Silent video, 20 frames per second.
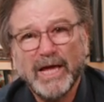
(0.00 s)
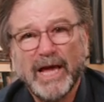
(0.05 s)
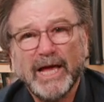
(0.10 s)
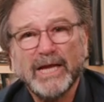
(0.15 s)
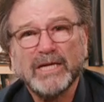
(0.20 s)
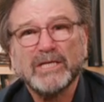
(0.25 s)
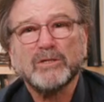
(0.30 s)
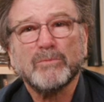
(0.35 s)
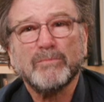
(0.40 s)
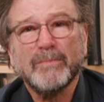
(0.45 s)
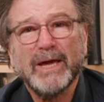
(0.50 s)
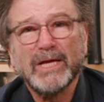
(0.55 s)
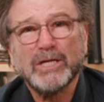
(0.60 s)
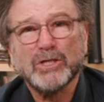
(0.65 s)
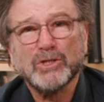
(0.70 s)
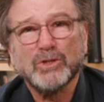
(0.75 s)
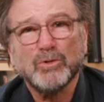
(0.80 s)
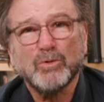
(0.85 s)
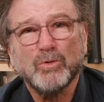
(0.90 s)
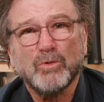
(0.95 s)
and to make
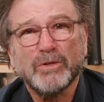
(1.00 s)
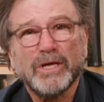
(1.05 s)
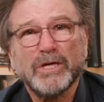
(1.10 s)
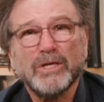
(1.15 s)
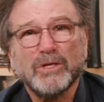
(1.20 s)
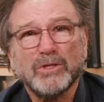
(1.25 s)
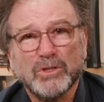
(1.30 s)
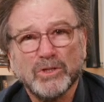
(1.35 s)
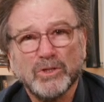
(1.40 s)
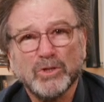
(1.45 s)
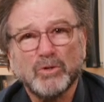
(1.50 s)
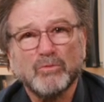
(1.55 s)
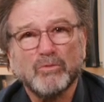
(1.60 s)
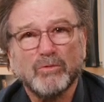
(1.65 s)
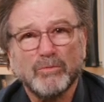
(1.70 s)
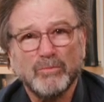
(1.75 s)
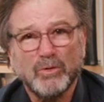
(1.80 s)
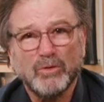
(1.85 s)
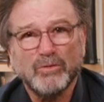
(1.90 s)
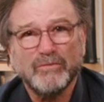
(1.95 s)
sure that you still
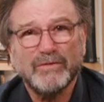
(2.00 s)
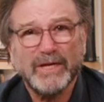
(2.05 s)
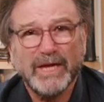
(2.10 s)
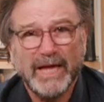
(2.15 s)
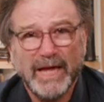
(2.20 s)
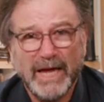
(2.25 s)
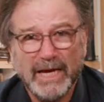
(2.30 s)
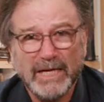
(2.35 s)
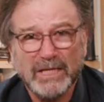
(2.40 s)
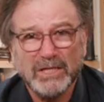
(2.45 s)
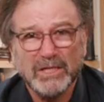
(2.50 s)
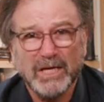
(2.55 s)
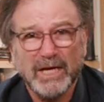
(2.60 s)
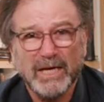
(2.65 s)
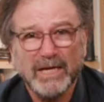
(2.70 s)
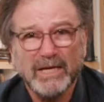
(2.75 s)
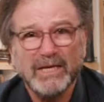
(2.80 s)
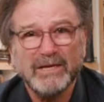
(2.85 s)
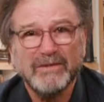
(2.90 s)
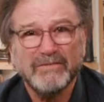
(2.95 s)
remove the cancer
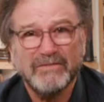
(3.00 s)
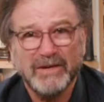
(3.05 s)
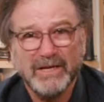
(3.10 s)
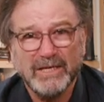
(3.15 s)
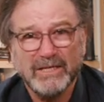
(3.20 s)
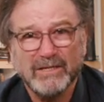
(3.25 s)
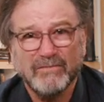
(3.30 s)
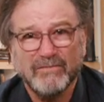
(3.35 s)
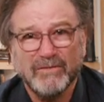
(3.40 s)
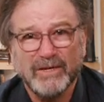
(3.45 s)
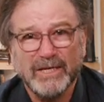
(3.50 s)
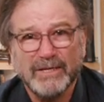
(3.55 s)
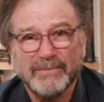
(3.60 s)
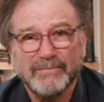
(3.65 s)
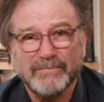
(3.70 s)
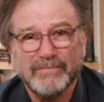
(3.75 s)
effectively.